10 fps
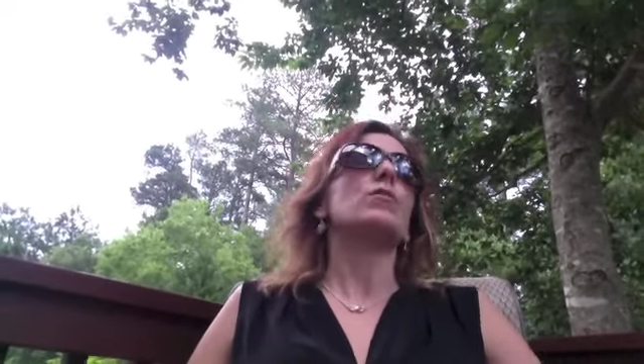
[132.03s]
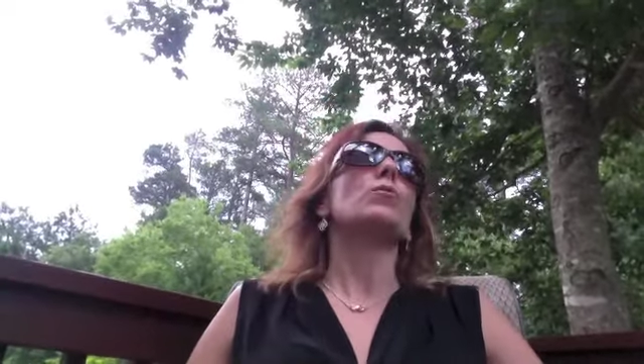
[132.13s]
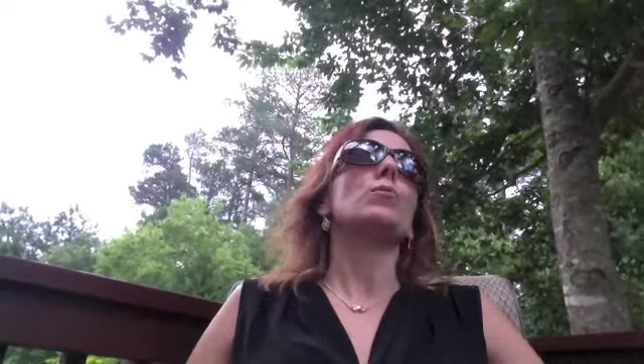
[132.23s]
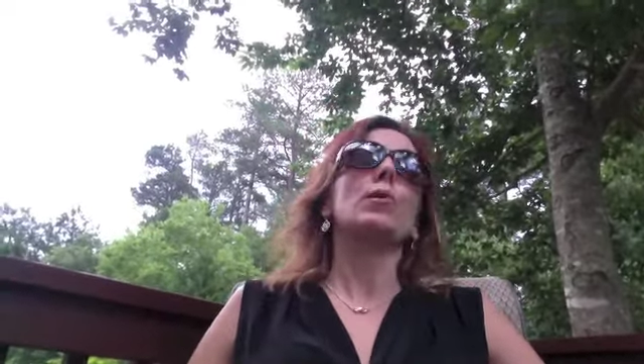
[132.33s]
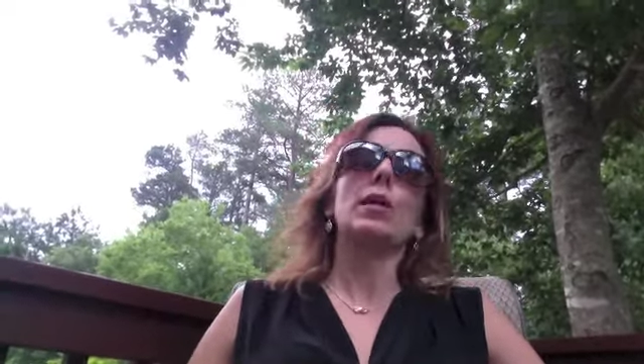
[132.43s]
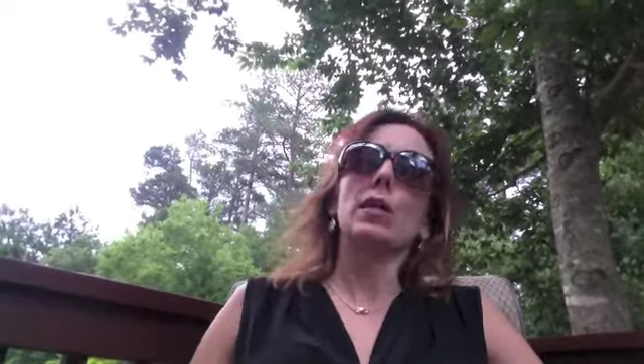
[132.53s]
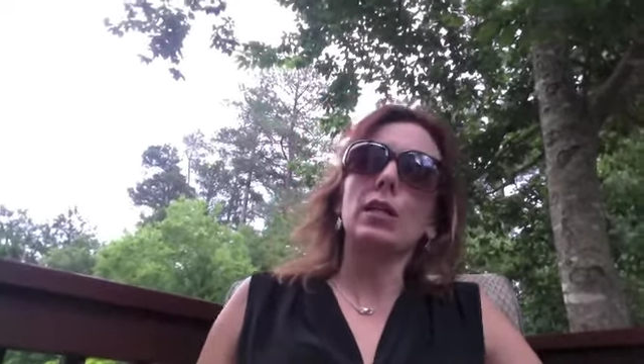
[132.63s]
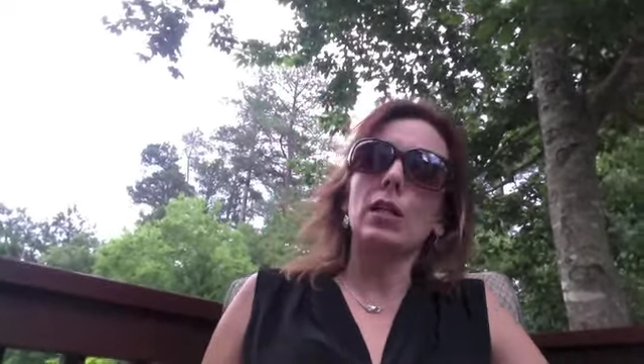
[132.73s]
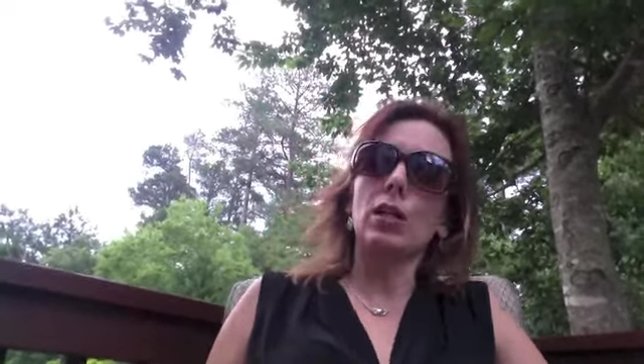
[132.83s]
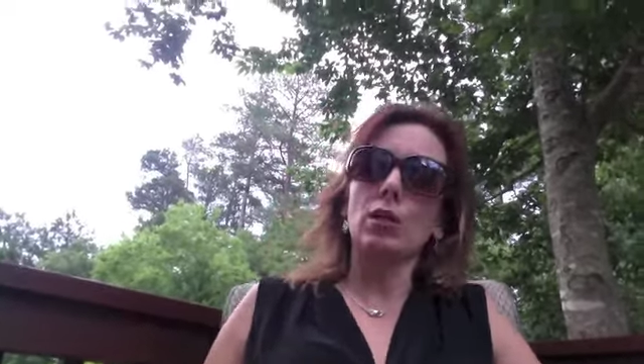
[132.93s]
a
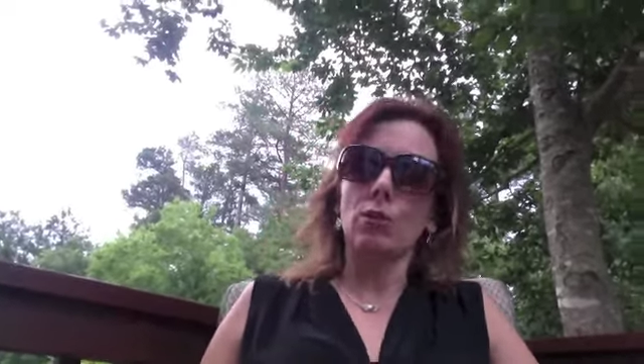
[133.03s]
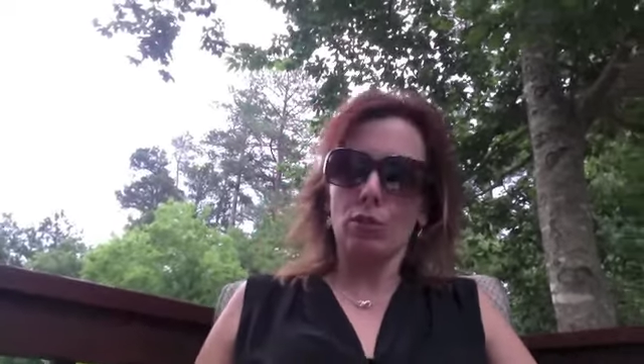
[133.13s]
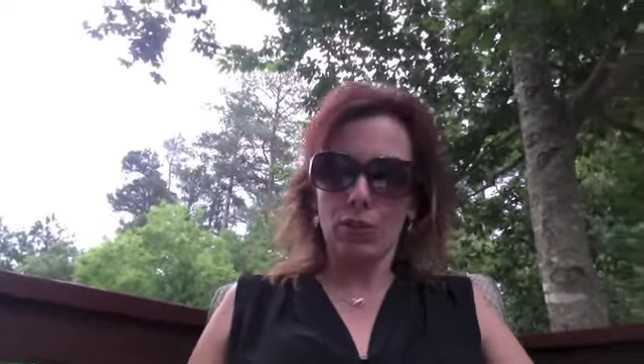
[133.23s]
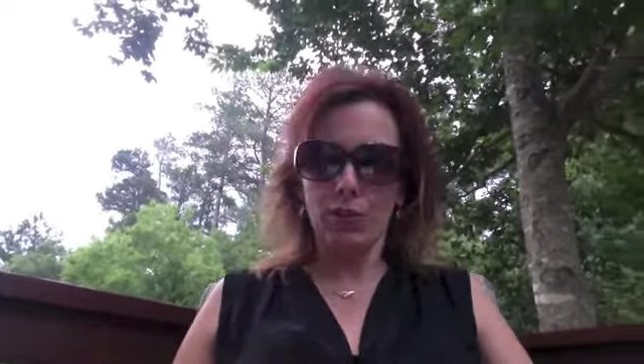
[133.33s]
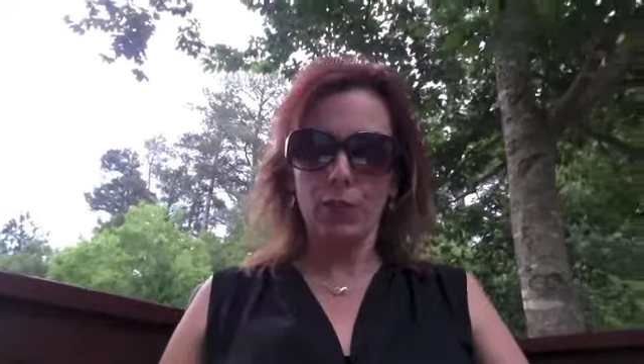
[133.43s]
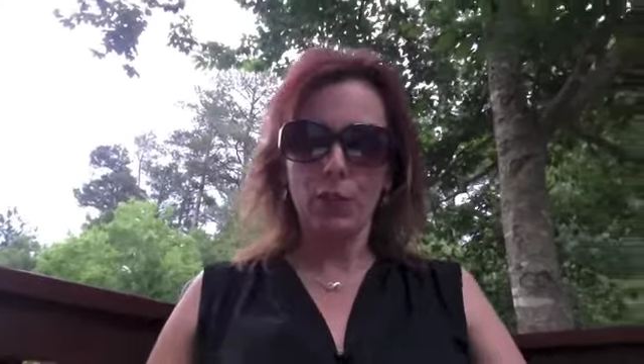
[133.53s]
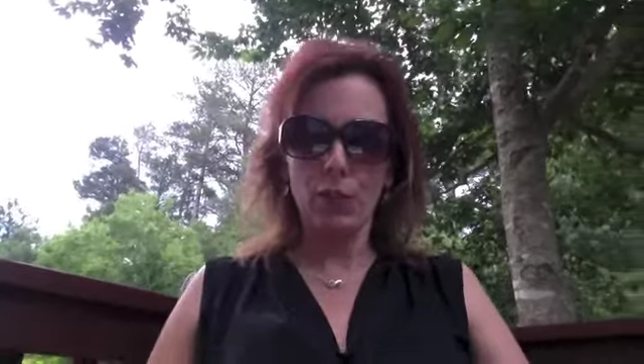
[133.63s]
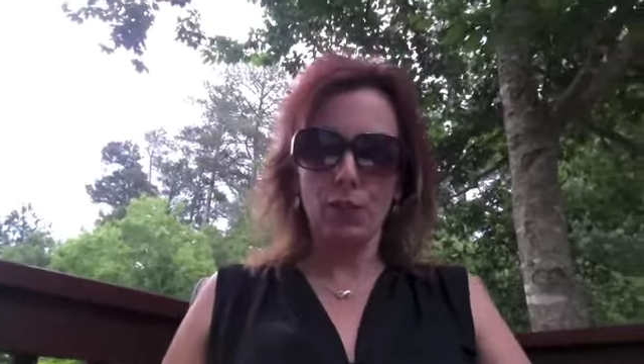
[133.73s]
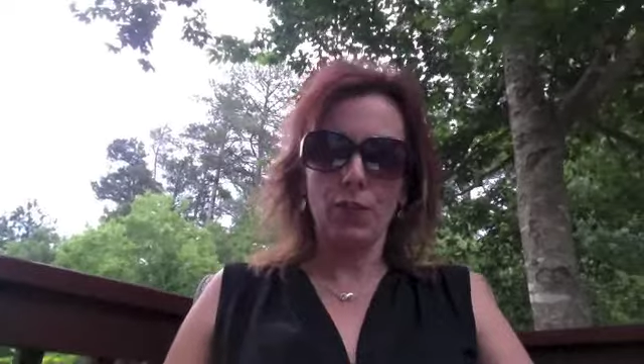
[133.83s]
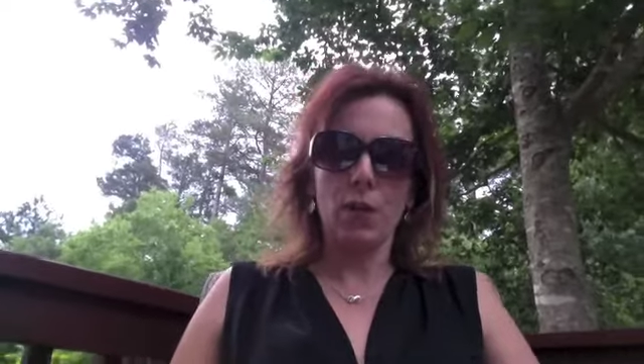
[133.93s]
really
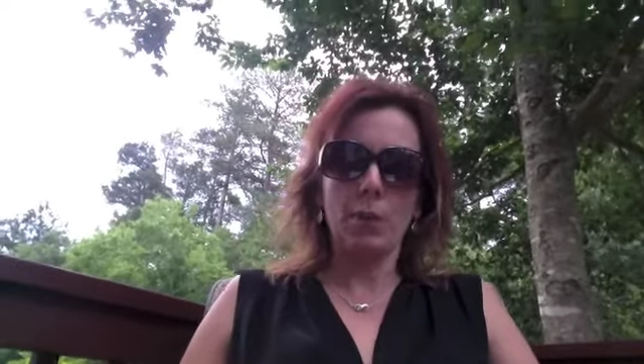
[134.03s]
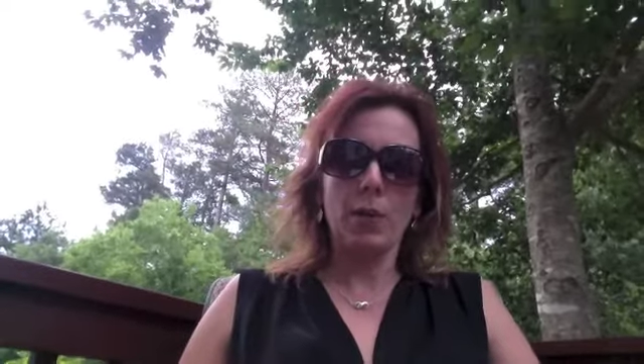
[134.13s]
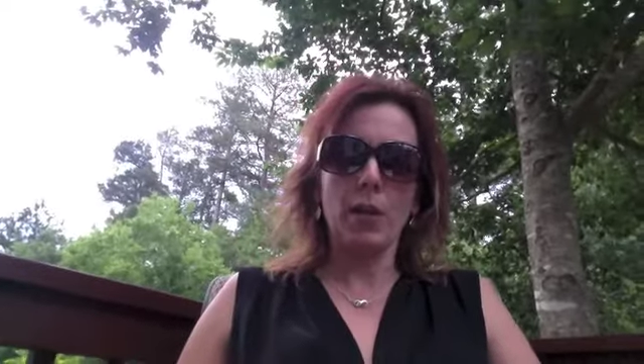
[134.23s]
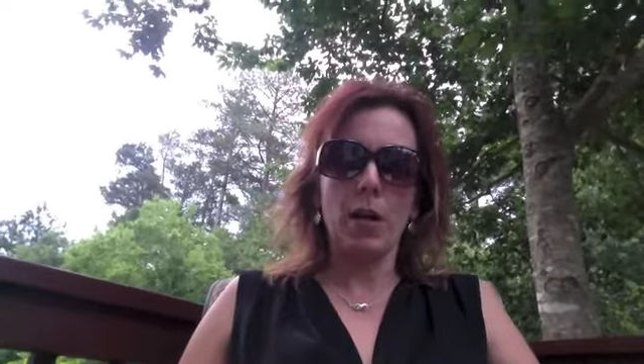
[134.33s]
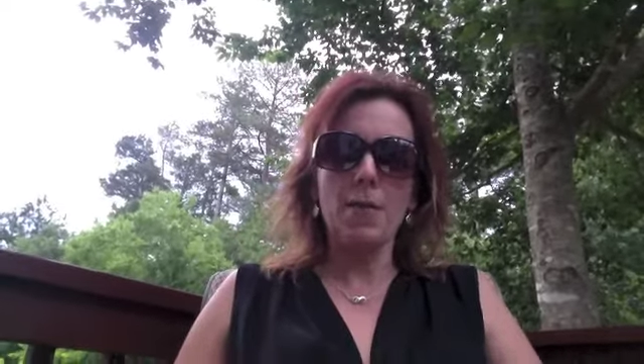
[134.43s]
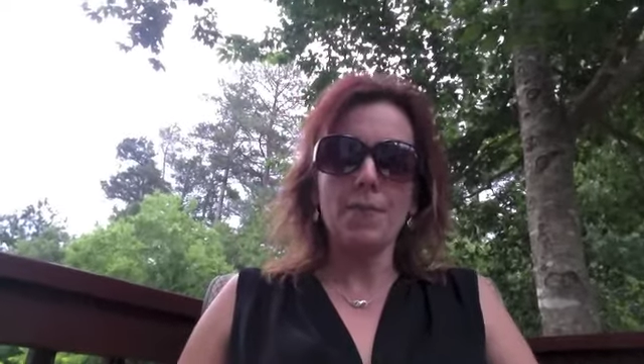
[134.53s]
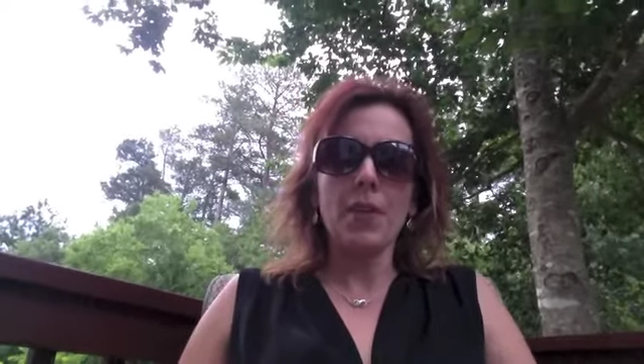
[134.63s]
useful formula,